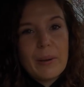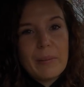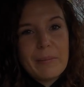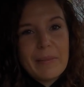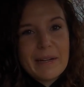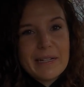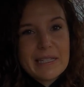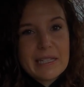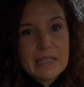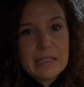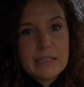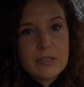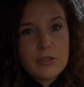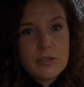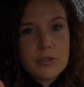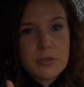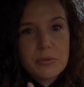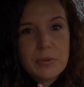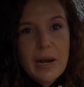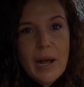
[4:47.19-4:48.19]
basically
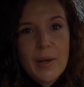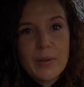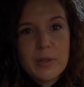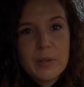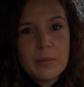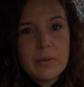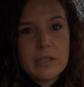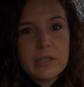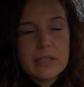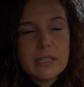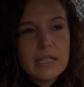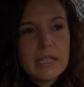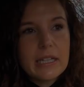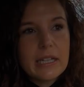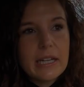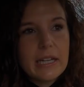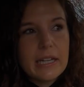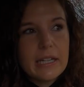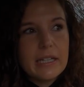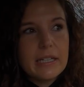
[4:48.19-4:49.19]
just around the building,
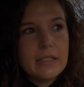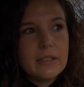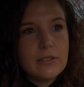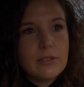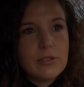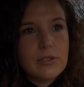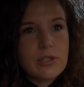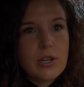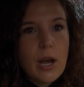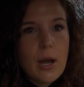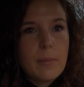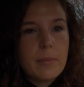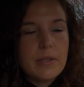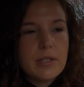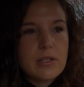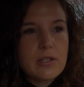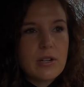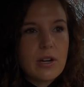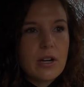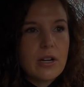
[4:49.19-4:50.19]
and you stop
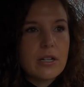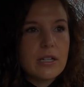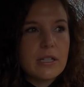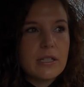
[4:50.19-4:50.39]
and start,